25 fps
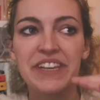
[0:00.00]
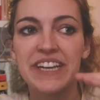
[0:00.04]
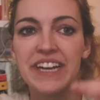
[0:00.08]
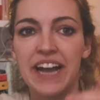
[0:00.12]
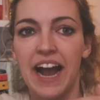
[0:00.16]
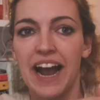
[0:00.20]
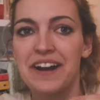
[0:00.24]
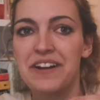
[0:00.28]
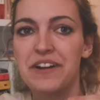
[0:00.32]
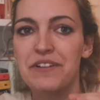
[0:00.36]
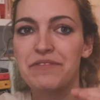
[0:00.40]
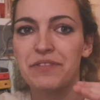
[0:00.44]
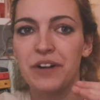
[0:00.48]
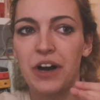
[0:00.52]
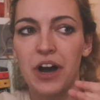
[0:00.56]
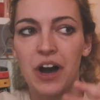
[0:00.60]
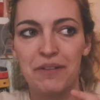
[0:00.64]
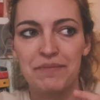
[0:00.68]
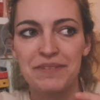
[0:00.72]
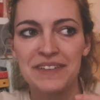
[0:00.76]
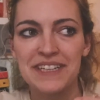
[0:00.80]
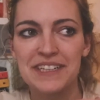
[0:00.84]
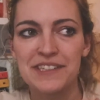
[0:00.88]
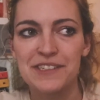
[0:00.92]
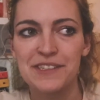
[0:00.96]
kind of
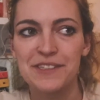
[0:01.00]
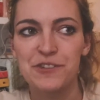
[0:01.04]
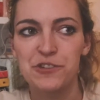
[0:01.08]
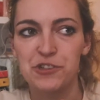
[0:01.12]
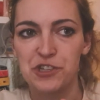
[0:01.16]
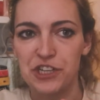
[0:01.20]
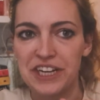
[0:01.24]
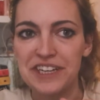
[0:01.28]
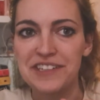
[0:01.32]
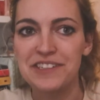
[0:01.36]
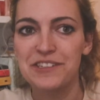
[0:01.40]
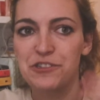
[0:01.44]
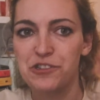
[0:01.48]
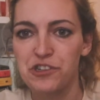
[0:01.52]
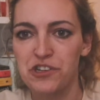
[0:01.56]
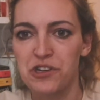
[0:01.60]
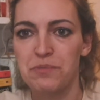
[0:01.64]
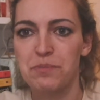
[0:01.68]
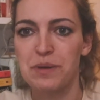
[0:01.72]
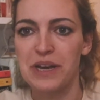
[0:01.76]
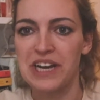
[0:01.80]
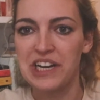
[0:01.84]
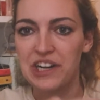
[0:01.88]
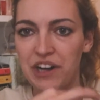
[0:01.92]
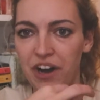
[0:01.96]
obvious shit
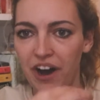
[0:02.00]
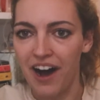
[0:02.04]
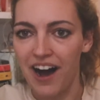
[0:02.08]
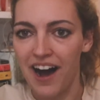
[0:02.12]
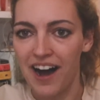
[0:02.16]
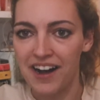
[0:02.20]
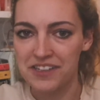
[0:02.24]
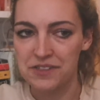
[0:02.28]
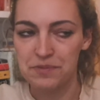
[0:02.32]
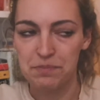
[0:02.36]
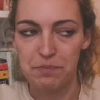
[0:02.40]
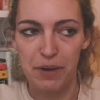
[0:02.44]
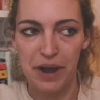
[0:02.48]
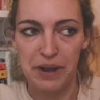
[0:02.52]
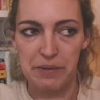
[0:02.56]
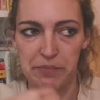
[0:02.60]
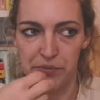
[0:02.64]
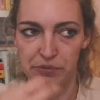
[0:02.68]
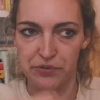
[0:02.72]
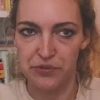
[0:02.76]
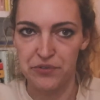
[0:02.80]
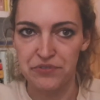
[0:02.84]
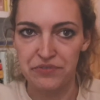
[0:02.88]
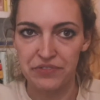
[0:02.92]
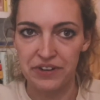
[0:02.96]
should be caught by
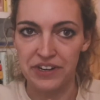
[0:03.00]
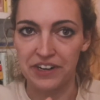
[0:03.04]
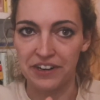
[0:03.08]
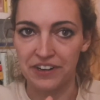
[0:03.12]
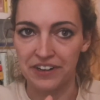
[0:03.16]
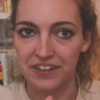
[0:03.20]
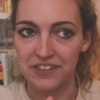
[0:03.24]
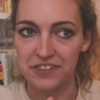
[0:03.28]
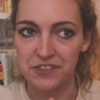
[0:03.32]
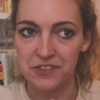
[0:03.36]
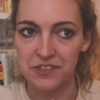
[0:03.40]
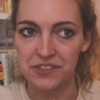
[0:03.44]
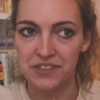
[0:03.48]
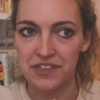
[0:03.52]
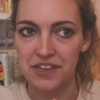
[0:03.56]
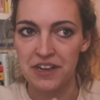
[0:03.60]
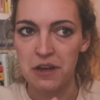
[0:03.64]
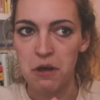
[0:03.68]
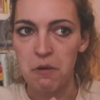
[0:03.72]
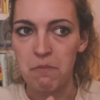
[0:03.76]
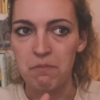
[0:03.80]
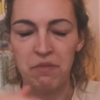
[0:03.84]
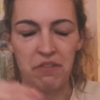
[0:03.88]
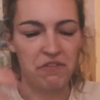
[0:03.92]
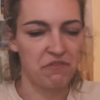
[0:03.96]
proofreaders
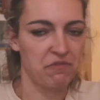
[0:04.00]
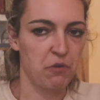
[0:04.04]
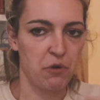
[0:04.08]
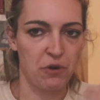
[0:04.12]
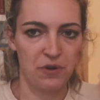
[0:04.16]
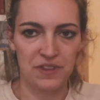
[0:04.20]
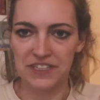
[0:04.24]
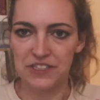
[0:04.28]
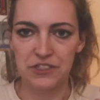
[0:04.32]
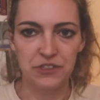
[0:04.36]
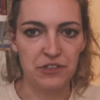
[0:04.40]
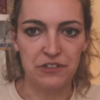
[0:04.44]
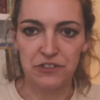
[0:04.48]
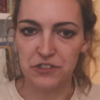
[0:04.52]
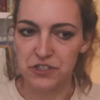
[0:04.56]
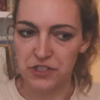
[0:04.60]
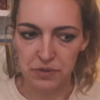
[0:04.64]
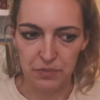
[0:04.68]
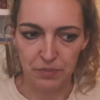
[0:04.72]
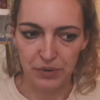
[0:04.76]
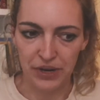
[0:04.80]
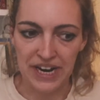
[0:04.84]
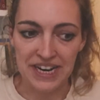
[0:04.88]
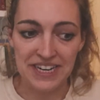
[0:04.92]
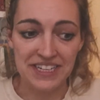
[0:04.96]
before this goes
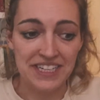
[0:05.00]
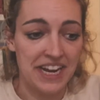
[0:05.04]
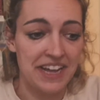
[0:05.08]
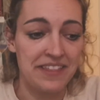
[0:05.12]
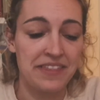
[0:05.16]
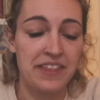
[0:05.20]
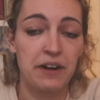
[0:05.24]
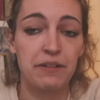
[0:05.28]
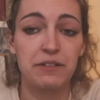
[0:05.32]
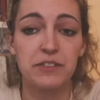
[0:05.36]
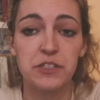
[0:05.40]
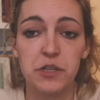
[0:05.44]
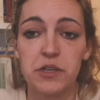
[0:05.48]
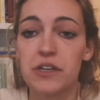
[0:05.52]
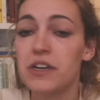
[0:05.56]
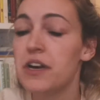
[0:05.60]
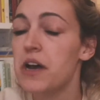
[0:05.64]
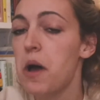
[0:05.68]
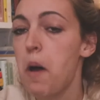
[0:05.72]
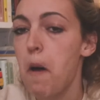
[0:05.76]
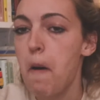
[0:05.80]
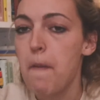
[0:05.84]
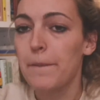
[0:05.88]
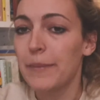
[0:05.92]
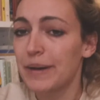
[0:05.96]
to print. And there was
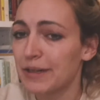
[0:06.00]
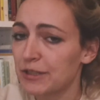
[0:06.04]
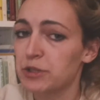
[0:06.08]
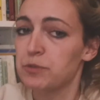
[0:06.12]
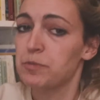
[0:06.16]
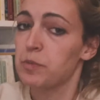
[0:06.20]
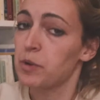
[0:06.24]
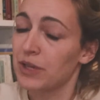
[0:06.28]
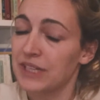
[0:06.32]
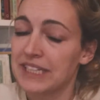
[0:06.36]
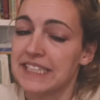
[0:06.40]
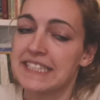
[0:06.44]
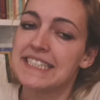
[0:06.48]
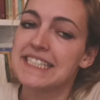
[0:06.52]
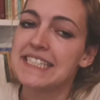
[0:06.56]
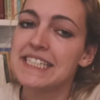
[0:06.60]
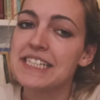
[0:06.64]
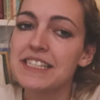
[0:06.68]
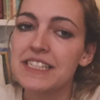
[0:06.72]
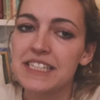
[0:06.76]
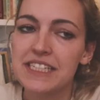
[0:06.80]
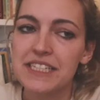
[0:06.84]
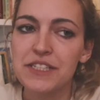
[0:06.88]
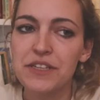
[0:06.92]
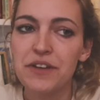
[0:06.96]
multiple
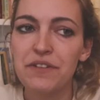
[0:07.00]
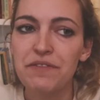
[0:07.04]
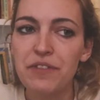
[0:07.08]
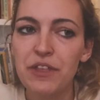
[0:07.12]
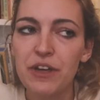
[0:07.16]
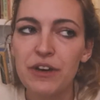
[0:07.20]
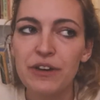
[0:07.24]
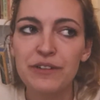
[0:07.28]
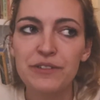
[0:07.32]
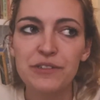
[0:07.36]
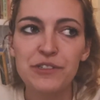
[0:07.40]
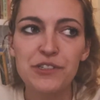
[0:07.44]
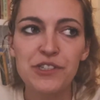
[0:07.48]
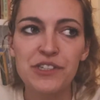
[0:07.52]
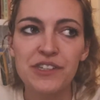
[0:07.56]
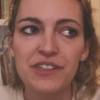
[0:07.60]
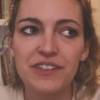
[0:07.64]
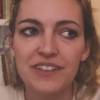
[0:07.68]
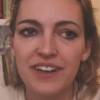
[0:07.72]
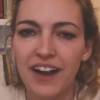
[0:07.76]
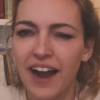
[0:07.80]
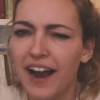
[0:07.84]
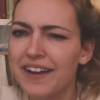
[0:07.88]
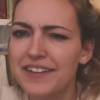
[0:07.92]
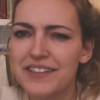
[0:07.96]
instances of those
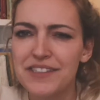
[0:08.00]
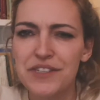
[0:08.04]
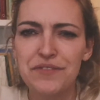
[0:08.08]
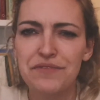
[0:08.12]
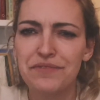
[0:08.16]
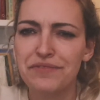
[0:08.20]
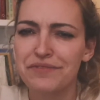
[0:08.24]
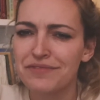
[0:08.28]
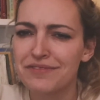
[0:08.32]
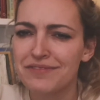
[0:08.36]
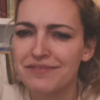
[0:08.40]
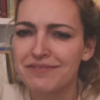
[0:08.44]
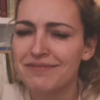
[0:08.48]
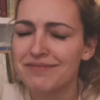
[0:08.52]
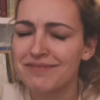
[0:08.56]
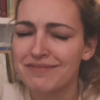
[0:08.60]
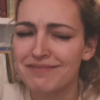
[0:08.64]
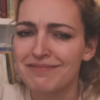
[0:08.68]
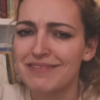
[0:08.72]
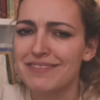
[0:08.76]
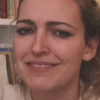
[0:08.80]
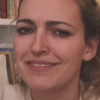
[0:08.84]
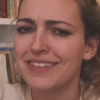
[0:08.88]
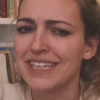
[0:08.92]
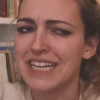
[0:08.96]
kinds of
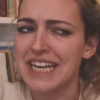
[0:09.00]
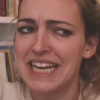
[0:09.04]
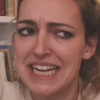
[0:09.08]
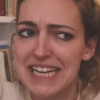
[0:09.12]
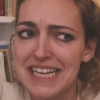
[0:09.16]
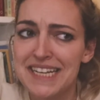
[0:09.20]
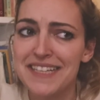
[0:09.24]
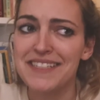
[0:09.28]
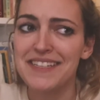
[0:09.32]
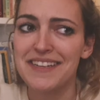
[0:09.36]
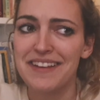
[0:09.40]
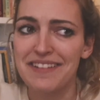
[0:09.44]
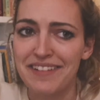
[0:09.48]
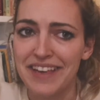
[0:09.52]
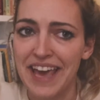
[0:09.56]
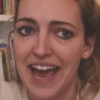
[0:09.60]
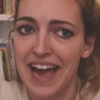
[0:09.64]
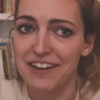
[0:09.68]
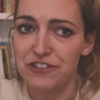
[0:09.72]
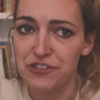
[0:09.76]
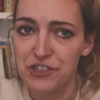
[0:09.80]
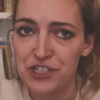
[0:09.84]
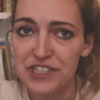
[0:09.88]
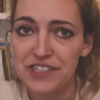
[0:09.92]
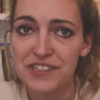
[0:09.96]
easy
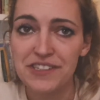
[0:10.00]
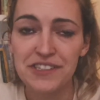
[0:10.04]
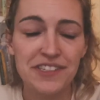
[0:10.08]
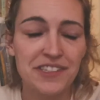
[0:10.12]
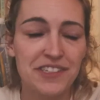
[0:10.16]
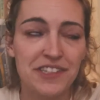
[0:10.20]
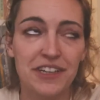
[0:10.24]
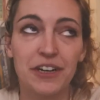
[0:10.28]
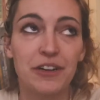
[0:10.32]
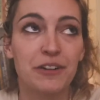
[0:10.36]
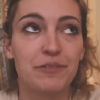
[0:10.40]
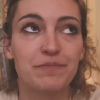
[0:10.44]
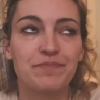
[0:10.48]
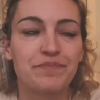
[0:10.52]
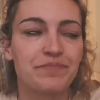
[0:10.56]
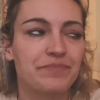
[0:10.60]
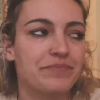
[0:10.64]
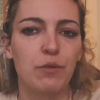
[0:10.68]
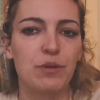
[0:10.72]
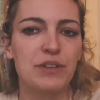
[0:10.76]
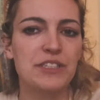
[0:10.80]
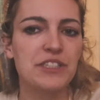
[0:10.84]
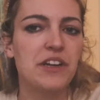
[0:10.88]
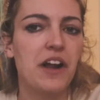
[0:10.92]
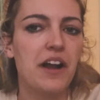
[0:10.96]
catches, so
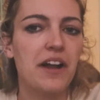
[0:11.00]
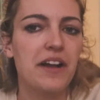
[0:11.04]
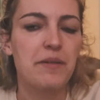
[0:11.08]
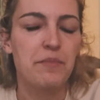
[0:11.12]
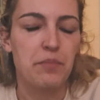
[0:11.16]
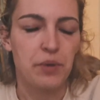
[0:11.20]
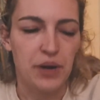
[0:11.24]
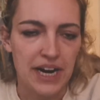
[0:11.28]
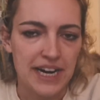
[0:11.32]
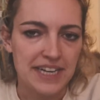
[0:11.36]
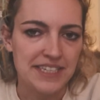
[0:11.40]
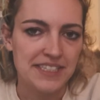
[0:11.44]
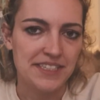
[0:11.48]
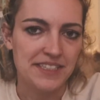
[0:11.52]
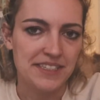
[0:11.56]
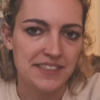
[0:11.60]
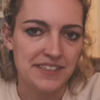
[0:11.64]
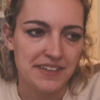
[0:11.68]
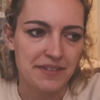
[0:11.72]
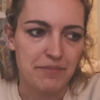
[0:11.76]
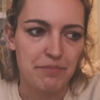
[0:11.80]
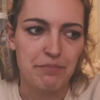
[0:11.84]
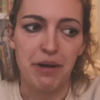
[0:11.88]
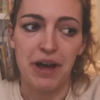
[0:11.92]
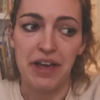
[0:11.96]
was not
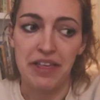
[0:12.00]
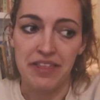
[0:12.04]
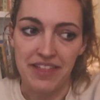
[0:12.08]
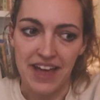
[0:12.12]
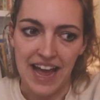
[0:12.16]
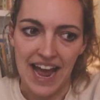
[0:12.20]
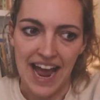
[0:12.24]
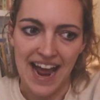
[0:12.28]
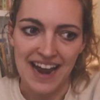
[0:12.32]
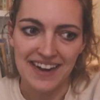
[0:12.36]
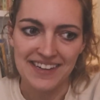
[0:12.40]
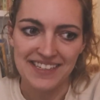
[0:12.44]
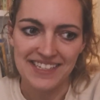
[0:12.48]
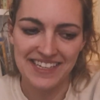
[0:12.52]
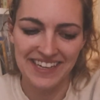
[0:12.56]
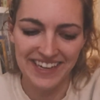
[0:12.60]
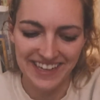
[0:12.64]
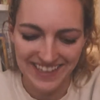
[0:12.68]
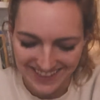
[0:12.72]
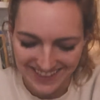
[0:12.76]
impressed by that.